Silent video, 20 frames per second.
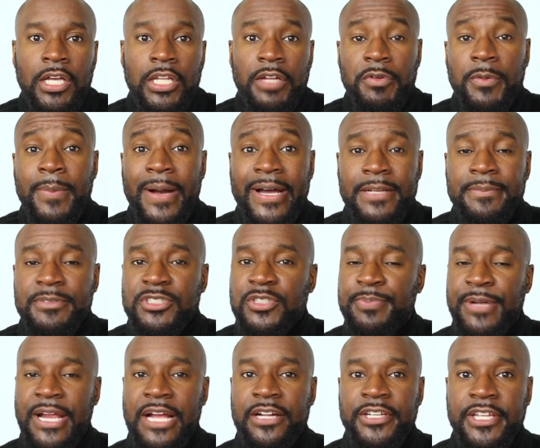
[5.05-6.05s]
Hello everybody, Mr.
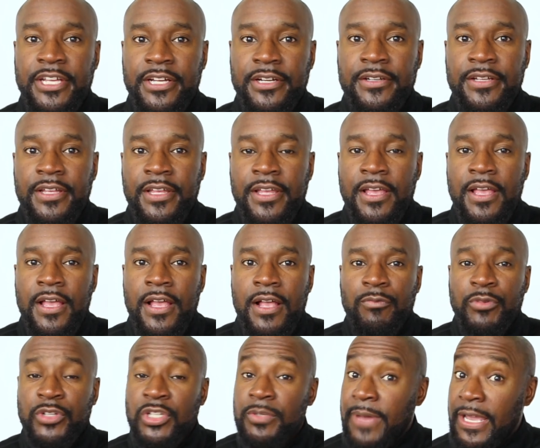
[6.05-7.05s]
Brown here.
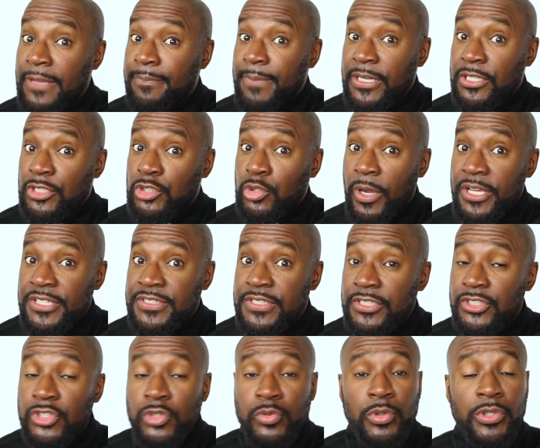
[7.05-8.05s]
When you make better
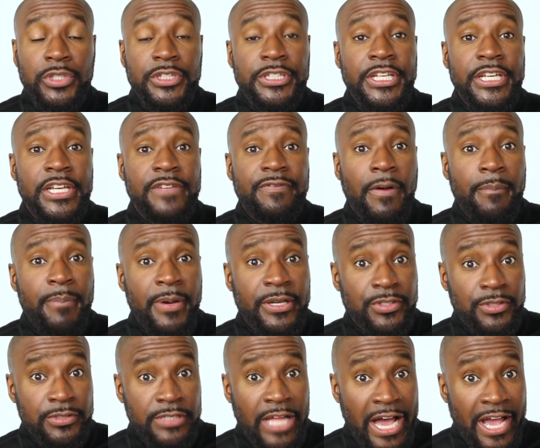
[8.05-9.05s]
choices, you will live a
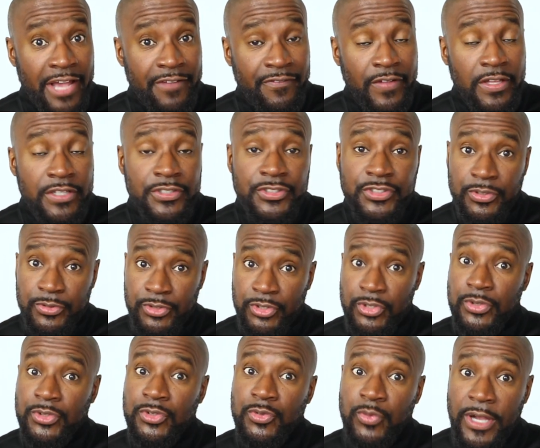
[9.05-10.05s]
better life, so
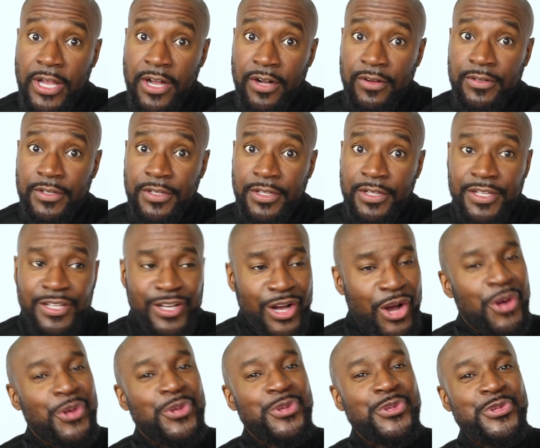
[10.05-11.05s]
choose well.
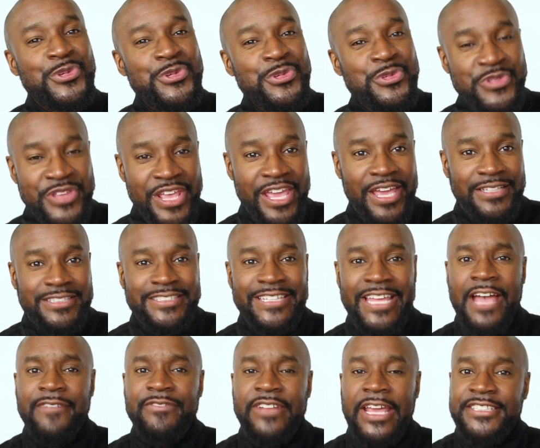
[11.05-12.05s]
Oh yeah, today I
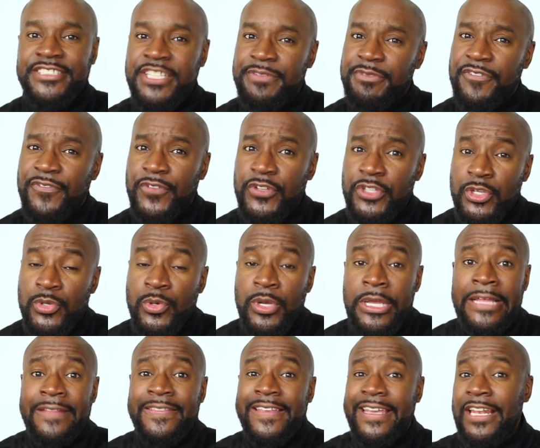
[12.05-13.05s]
have an activity for you
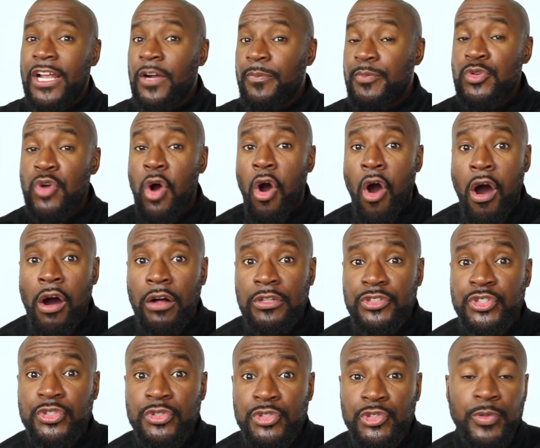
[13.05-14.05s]
that can help you all
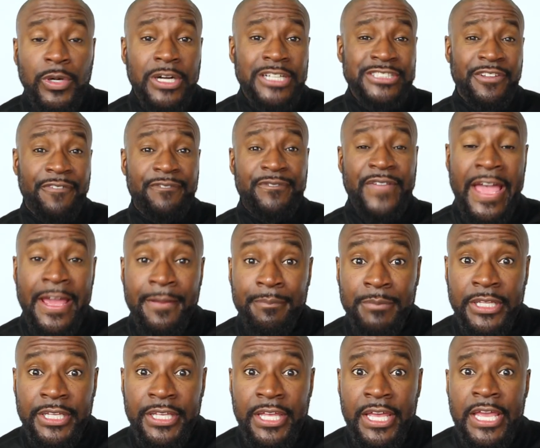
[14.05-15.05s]
choose well as a
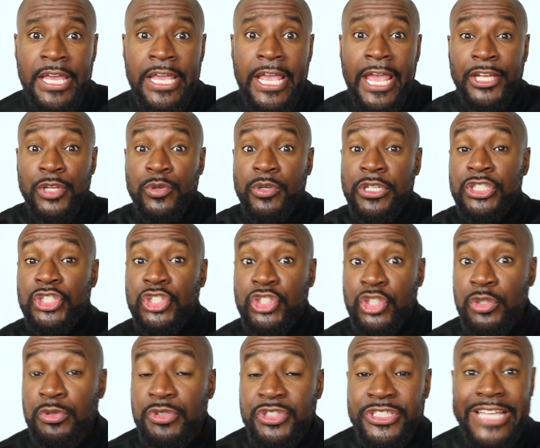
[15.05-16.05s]
family, and you can
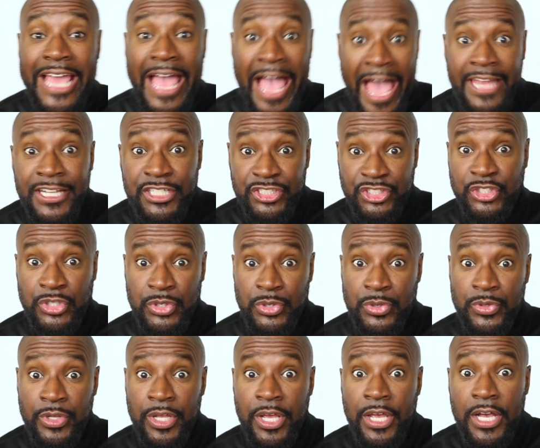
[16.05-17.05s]
choose the
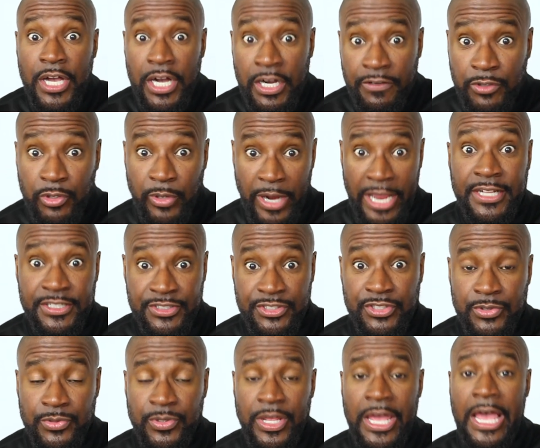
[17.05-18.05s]
attitude of
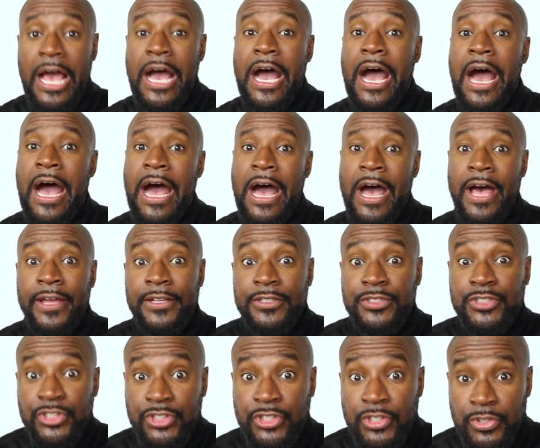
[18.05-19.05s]
gratitude. I
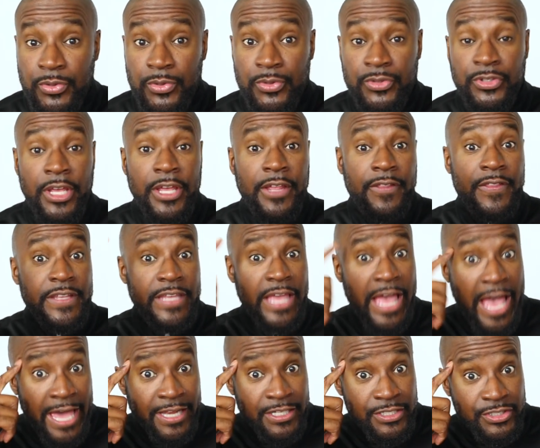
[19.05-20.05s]
choose the
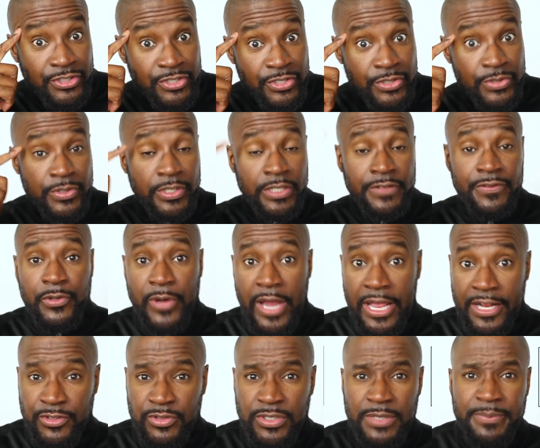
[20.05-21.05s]
attitude of
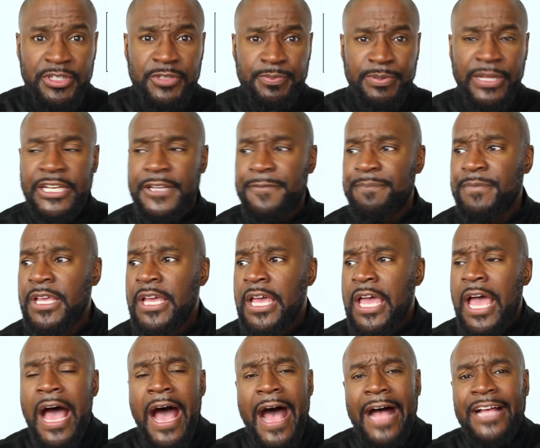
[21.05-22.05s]
gratitude. Let me explain it.
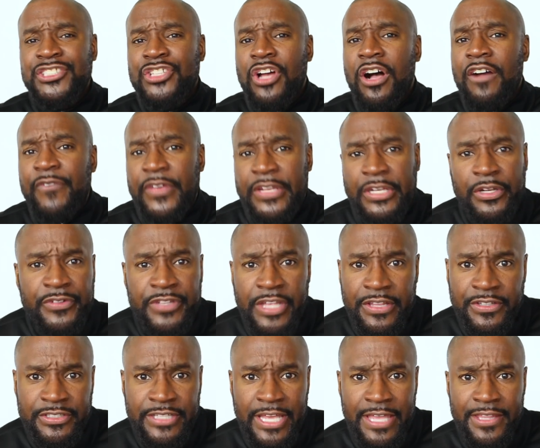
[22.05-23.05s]
I saw a video the
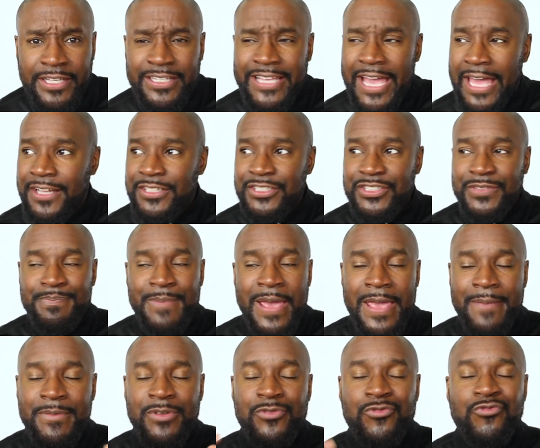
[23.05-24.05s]
other day that kind of just
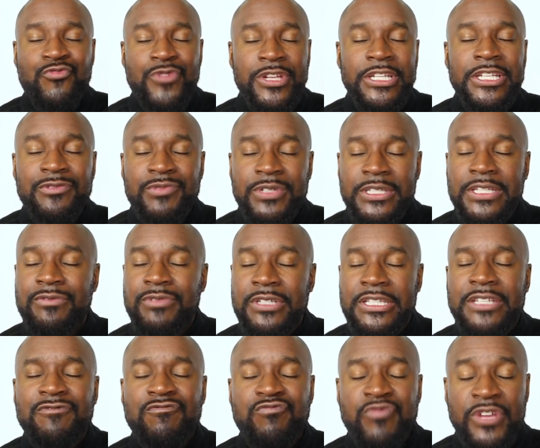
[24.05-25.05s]
made me
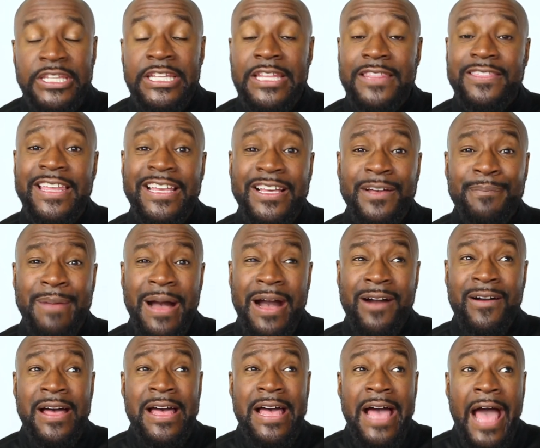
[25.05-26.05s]
really think
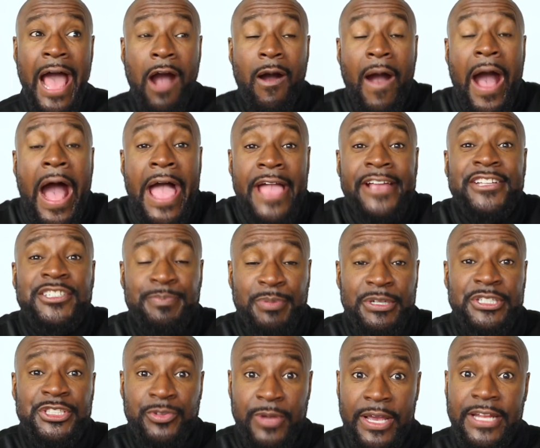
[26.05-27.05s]
about how I
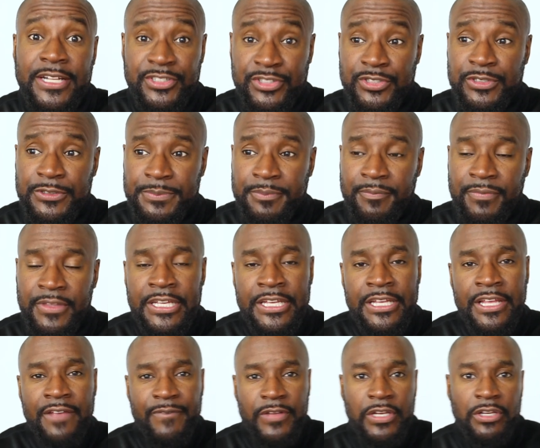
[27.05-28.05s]
express gratitude.
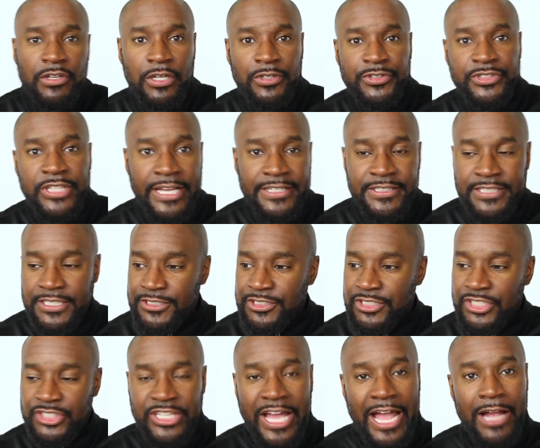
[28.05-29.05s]
Video goes like this.
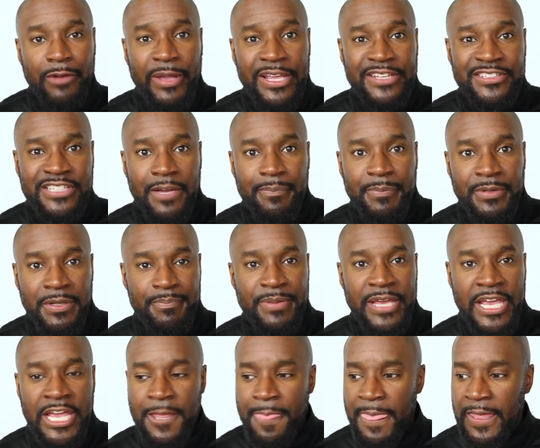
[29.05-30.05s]
This guy wakes up in the
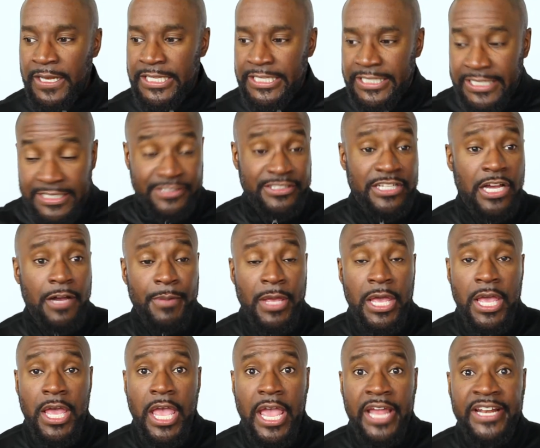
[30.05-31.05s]
bed and he gets up
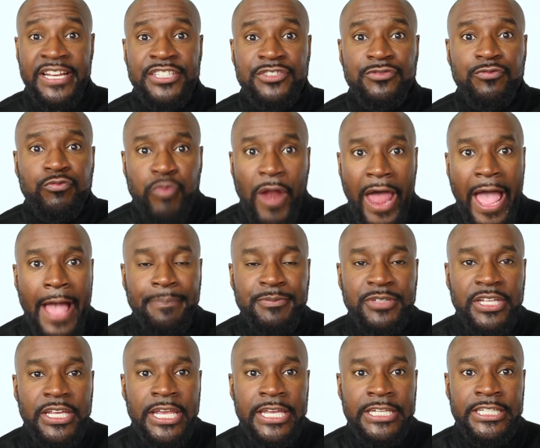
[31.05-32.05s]
and he's
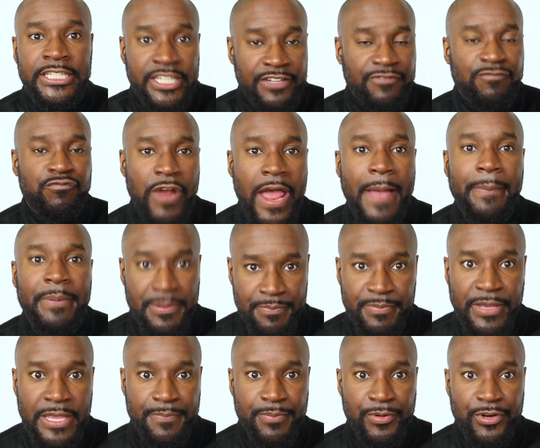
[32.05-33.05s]
wrapped in gift wrapping
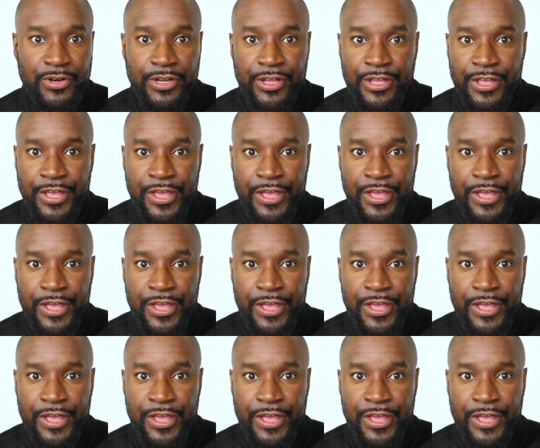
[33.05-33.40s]
paper.